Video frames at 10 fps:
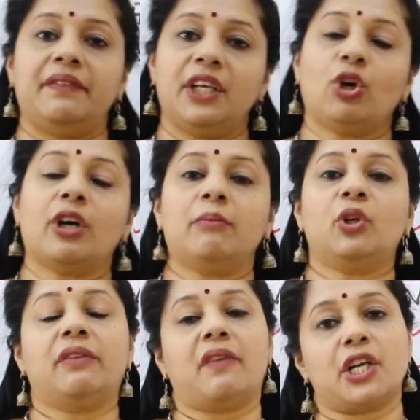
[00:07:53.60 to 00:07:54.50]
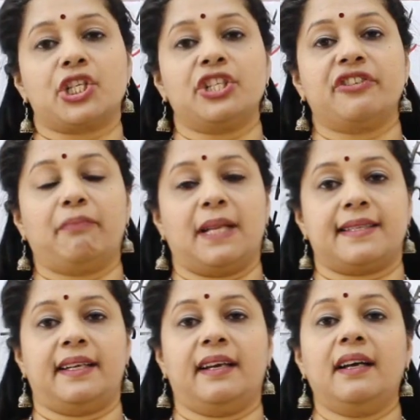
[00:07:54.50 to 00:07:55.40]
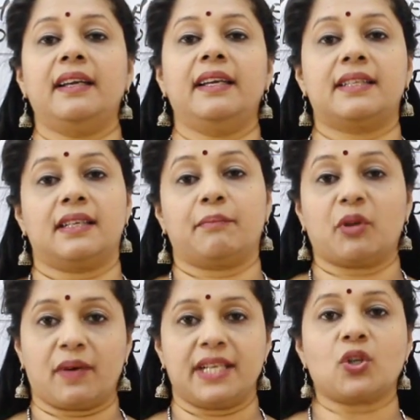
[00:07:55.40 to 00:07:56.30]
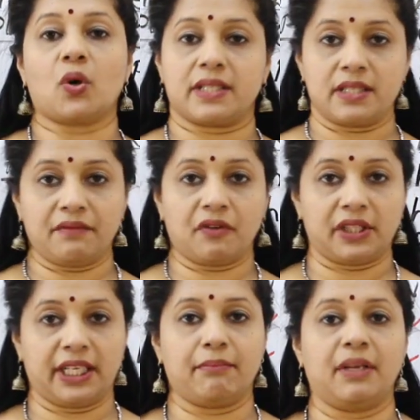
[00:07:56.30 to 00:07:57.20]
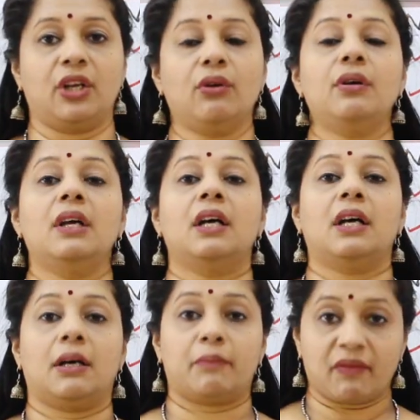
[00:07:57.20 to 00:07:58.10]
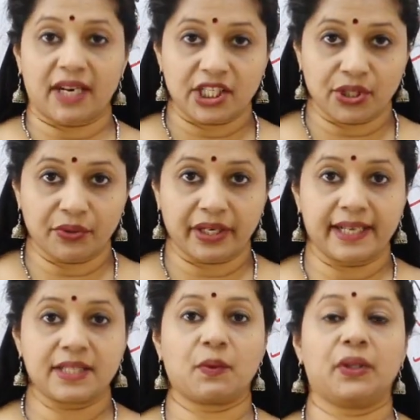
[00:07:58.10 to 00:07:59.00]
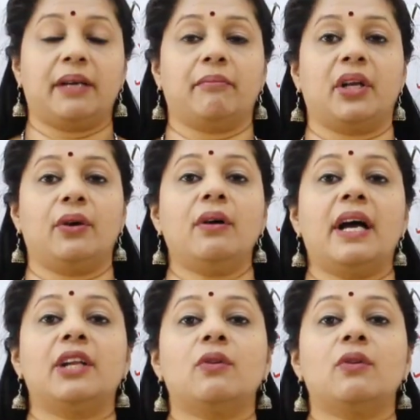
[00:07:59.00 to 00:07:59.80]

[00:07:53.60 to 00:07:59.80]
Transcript: we talk about the functions of placenta, it provides oxygen for the embryo, provides nutrients for the embryo, and